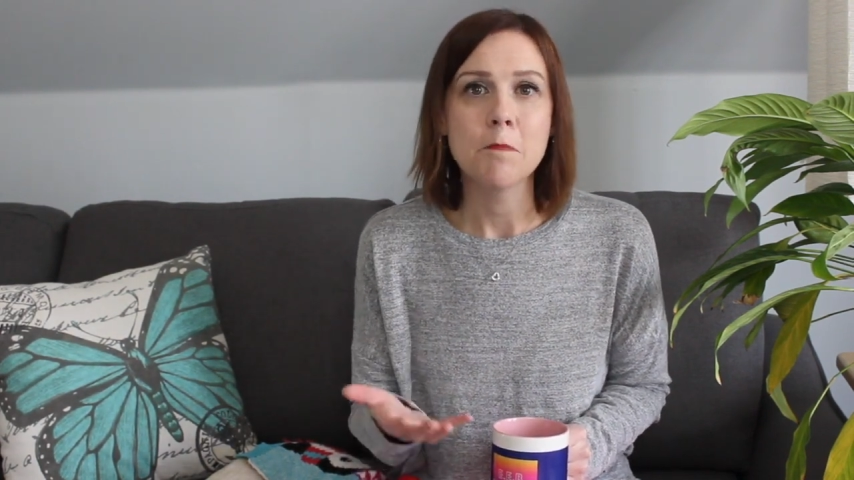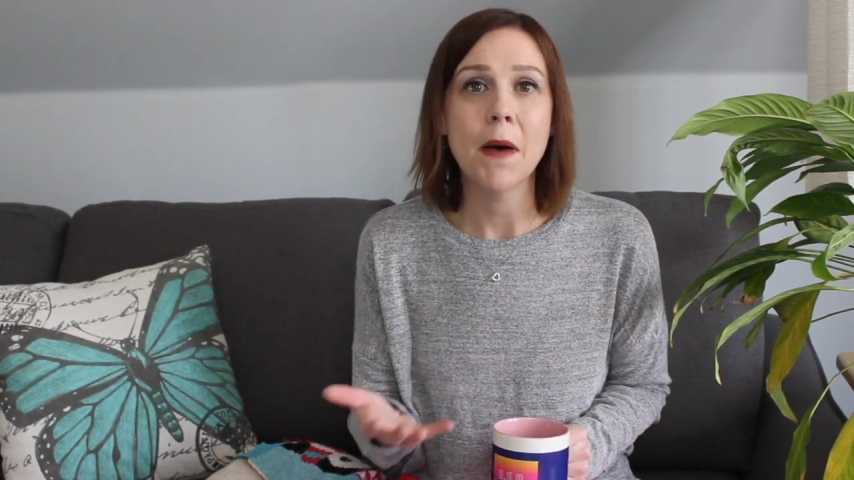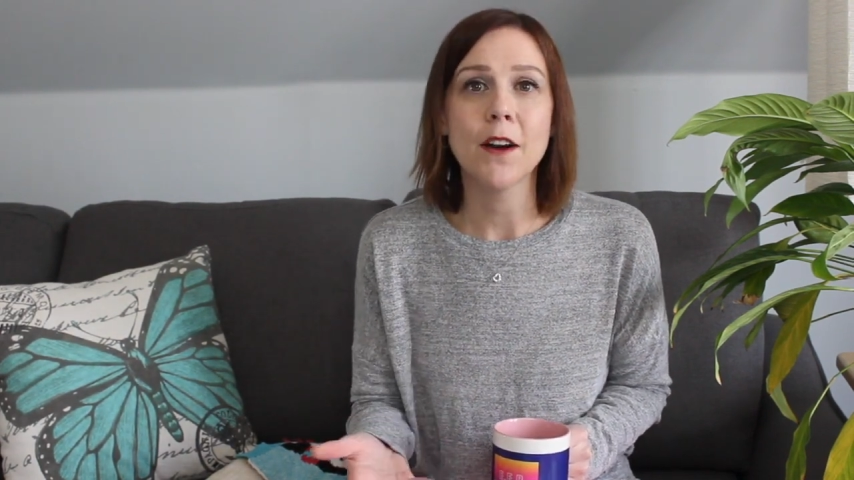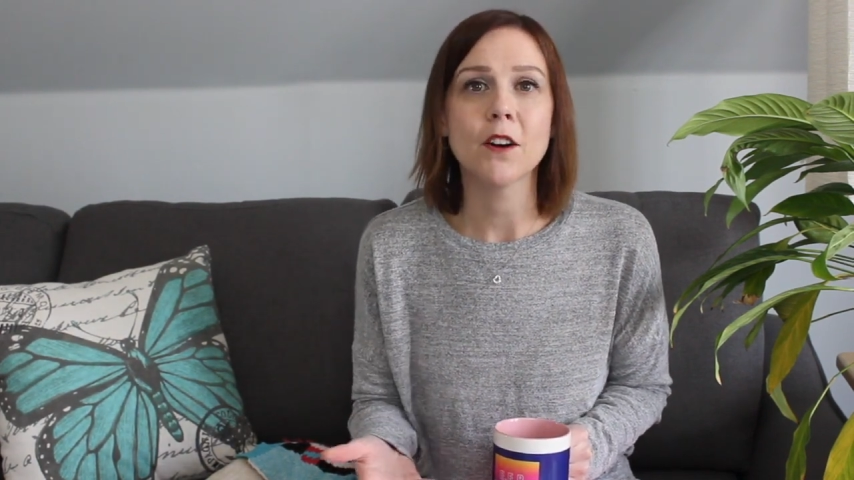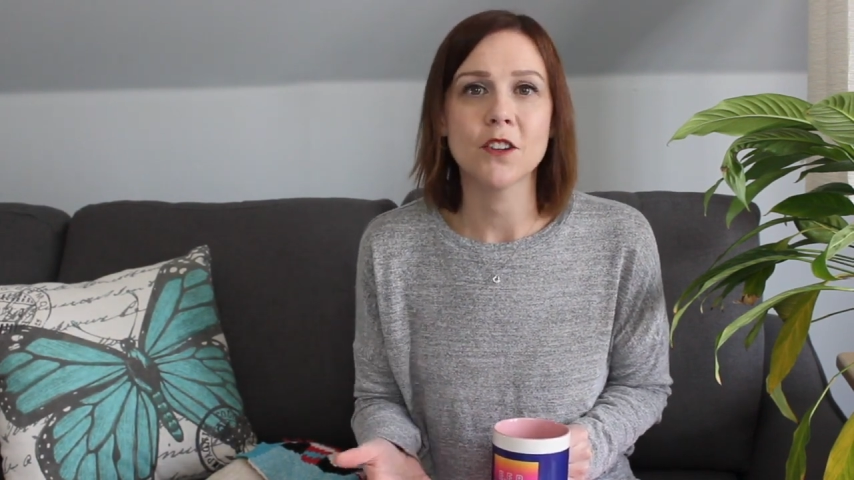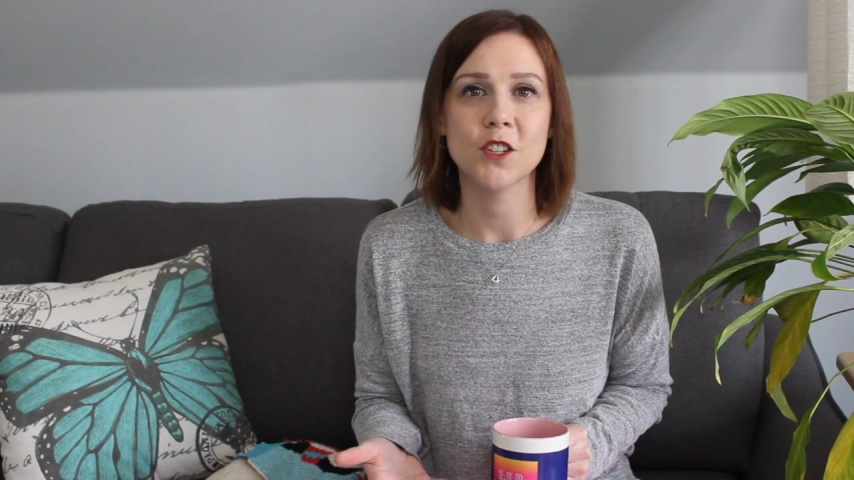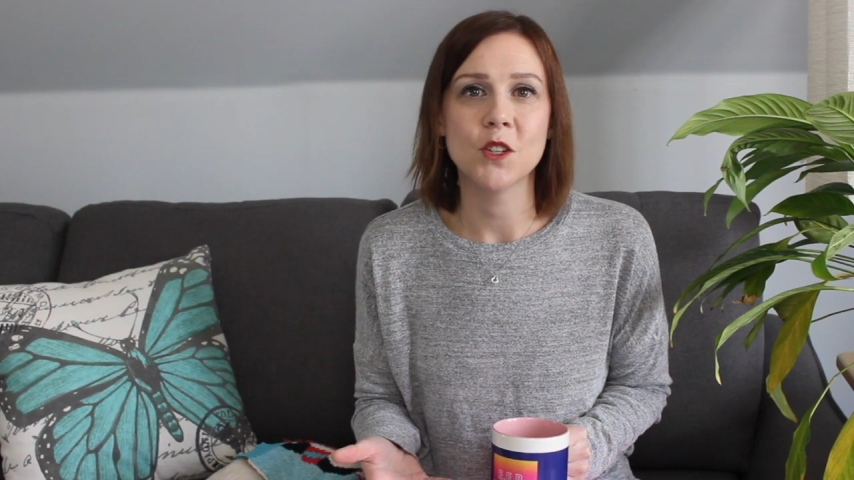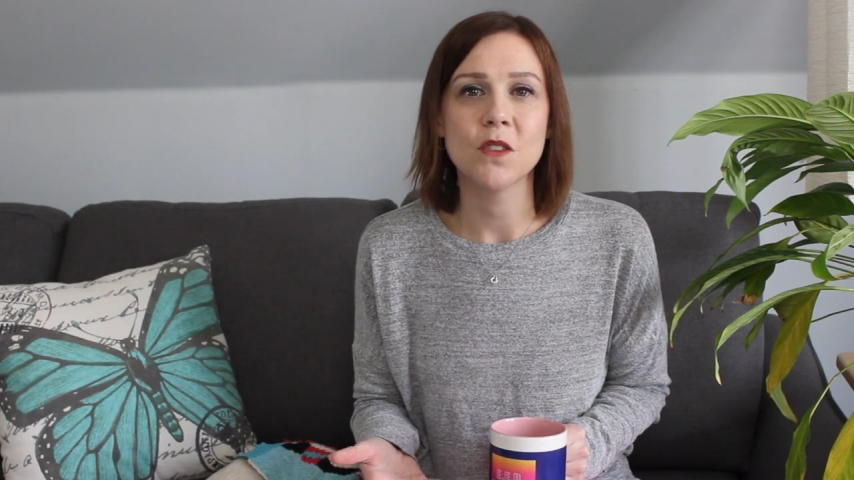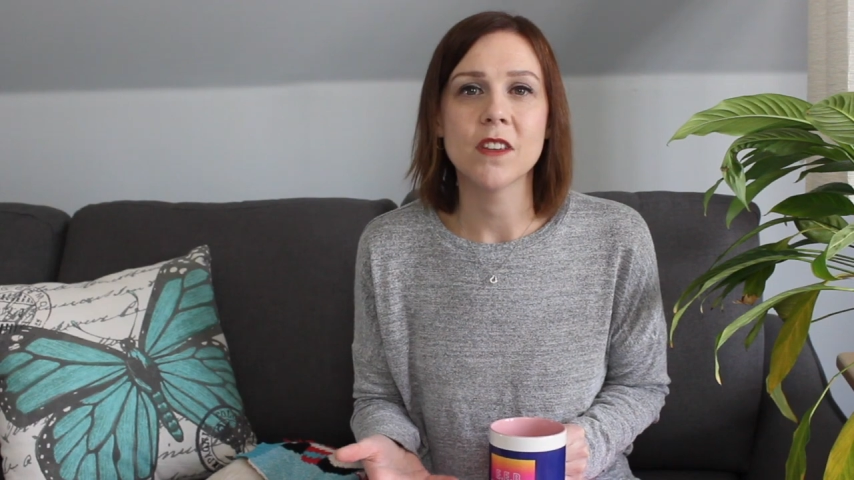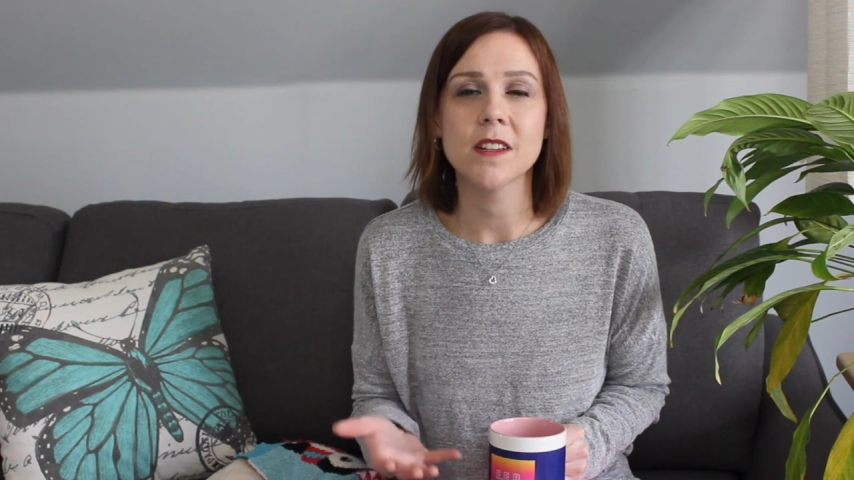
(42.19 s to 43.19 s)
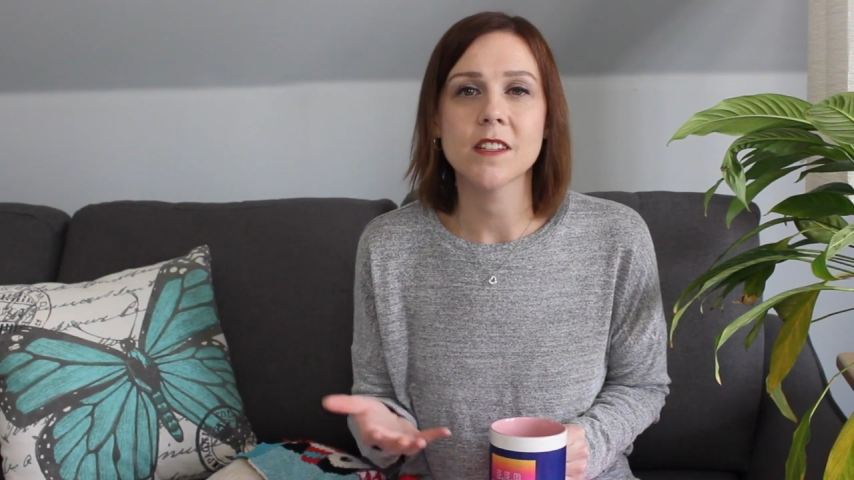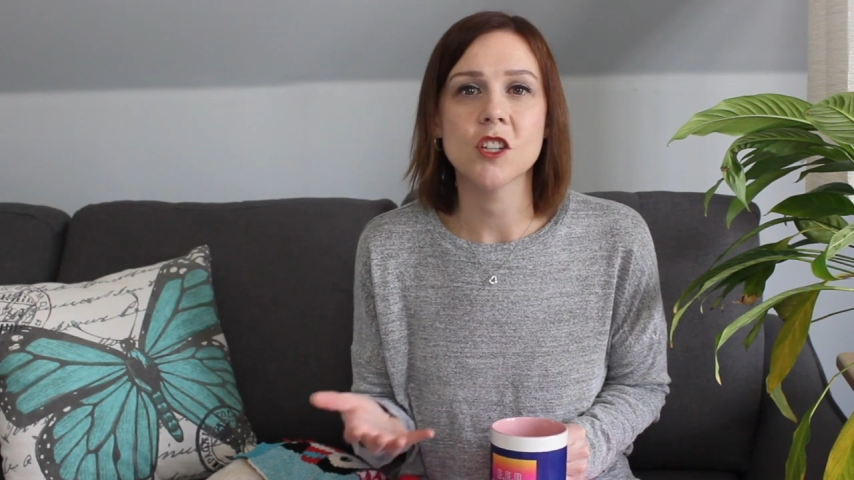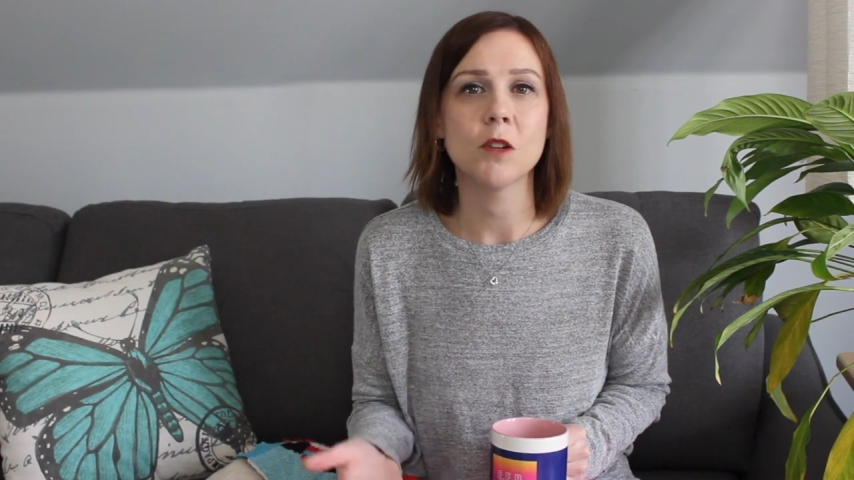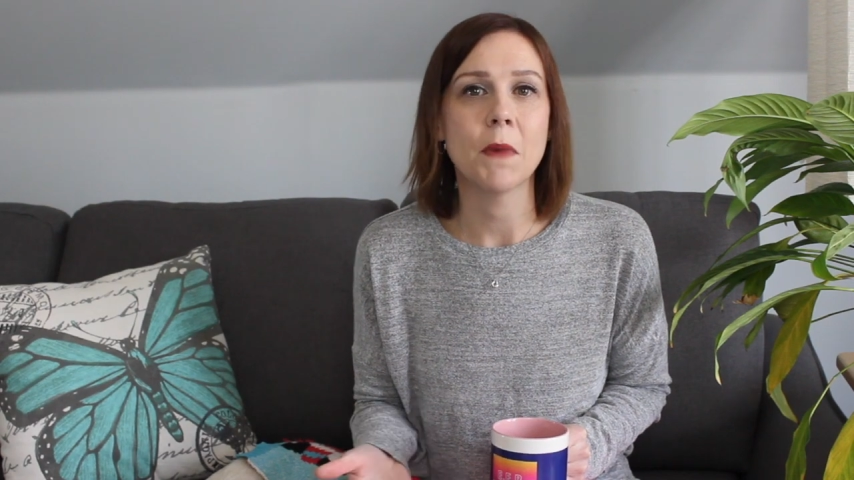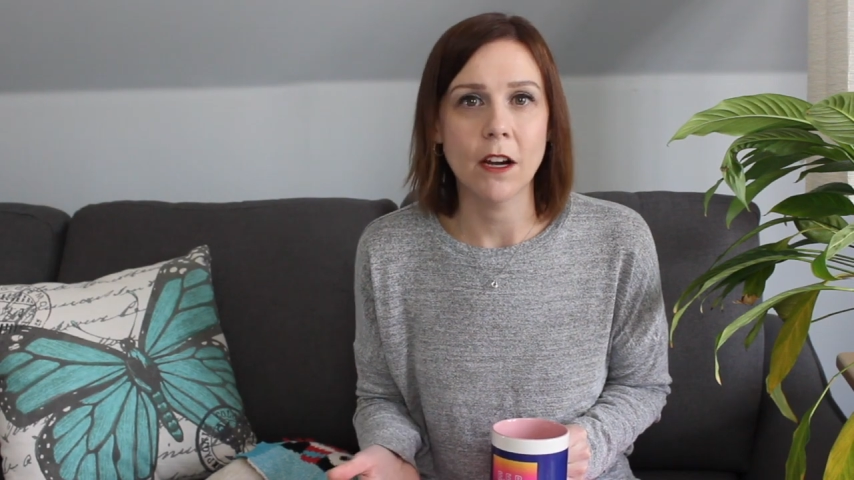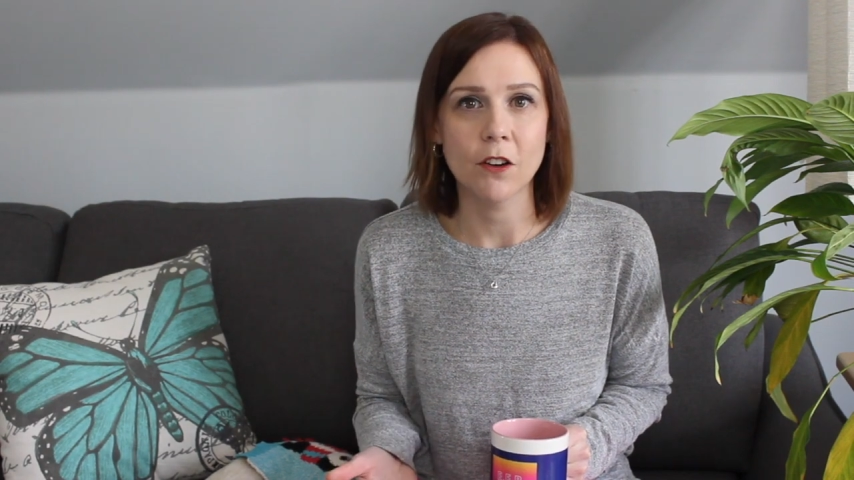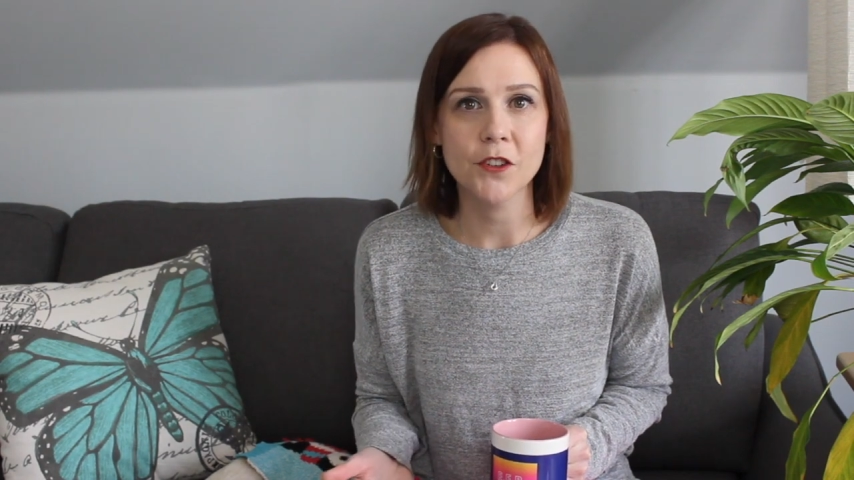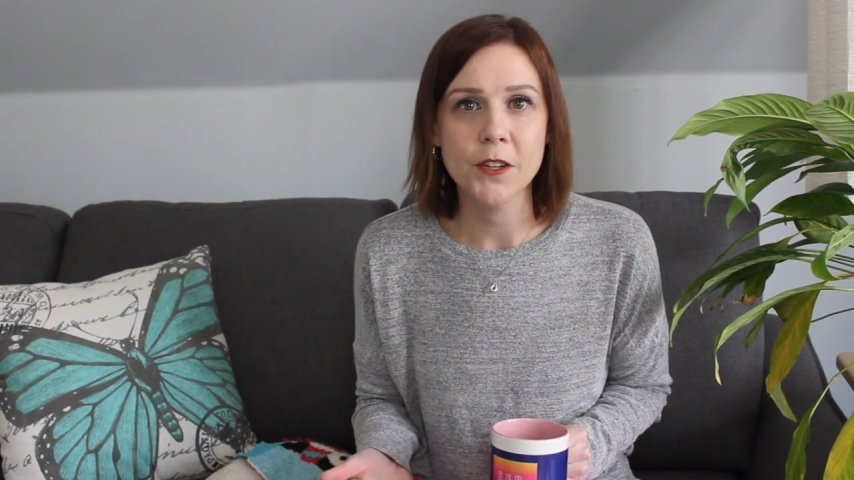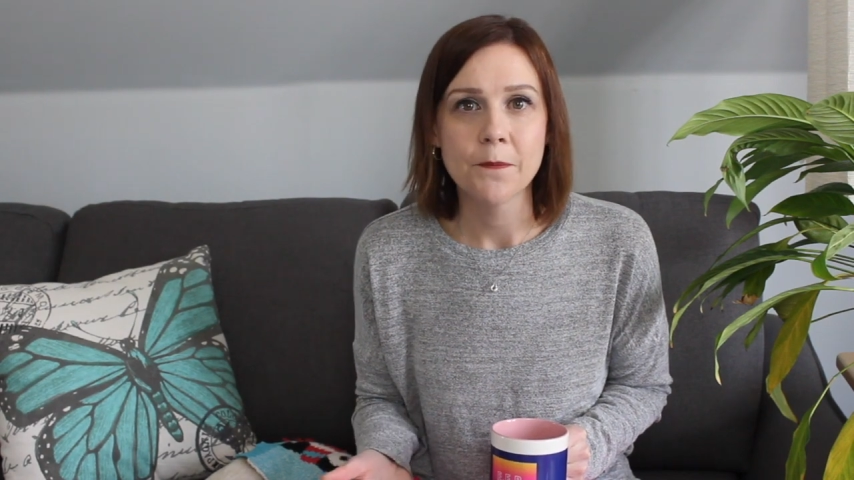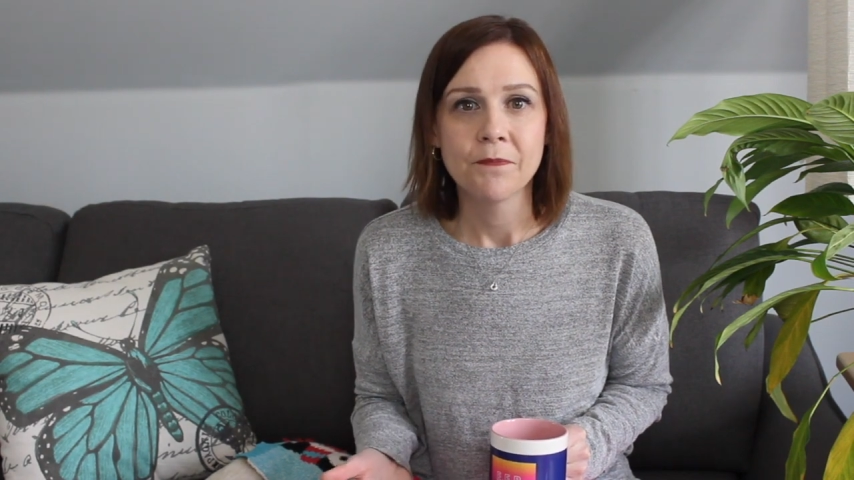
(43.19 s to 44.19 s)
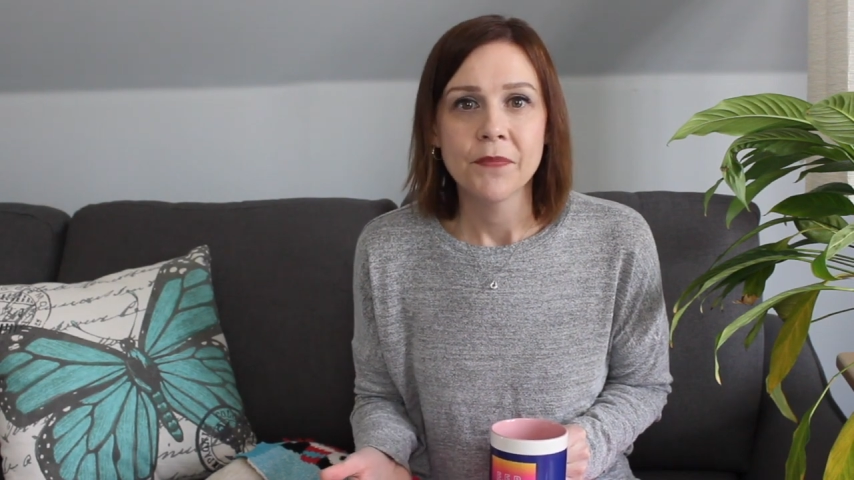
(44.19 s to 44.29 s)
better to the decision makers.